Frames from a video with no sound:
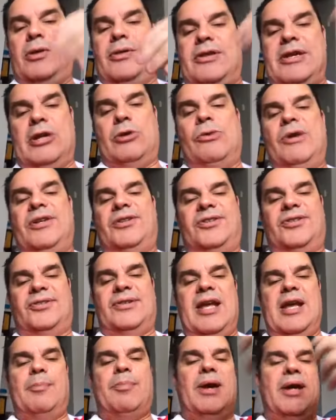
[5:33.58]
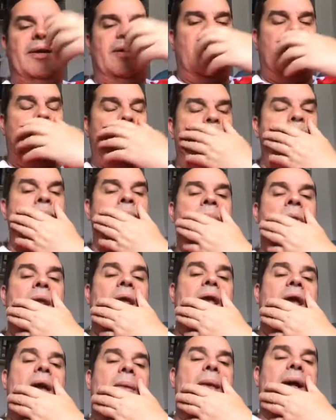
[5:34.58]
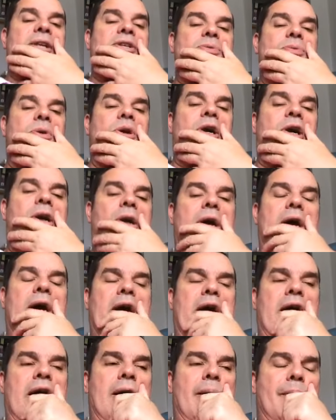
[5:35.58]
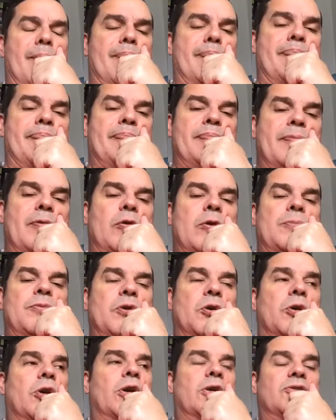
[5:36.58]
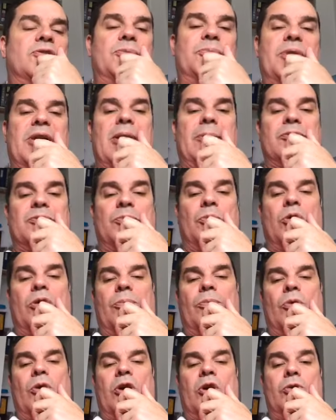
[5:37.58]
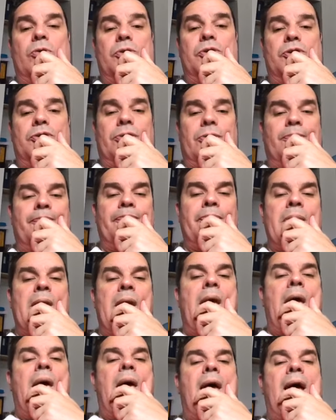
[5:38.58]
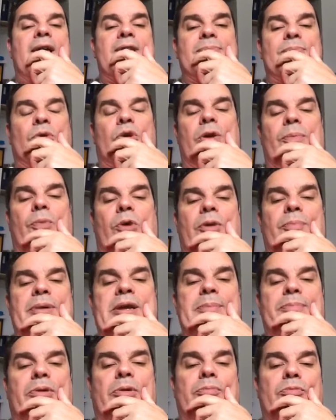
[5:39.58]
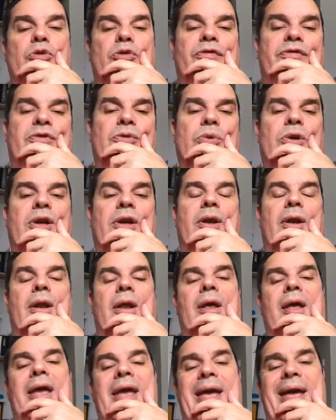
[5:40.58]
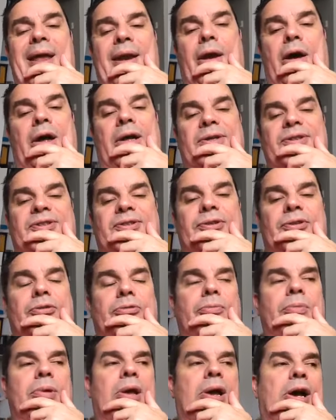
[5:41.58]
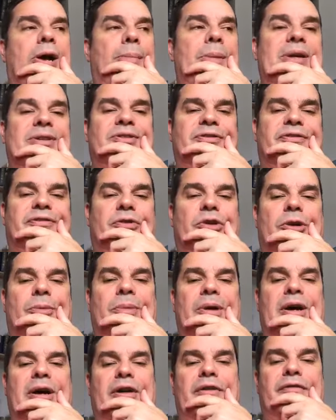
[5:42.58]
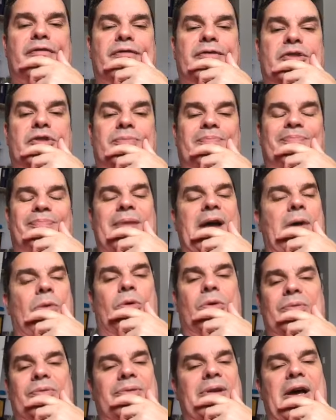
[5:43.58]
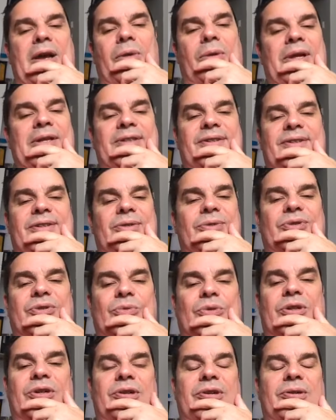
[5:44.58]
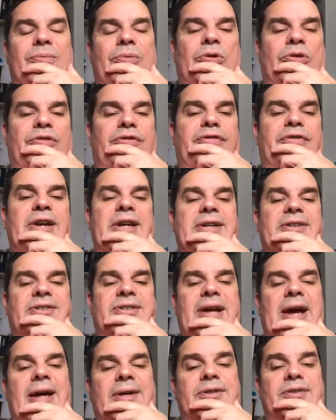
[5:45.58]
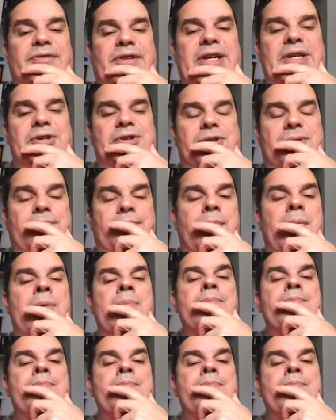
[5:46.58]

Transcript: decreases day by day. And that's where um, cryptocurrency becomes more and more crucial as more and more people move to it. And also um, as a form of, I, won't, I don't like to use the word or phrase tax evasion,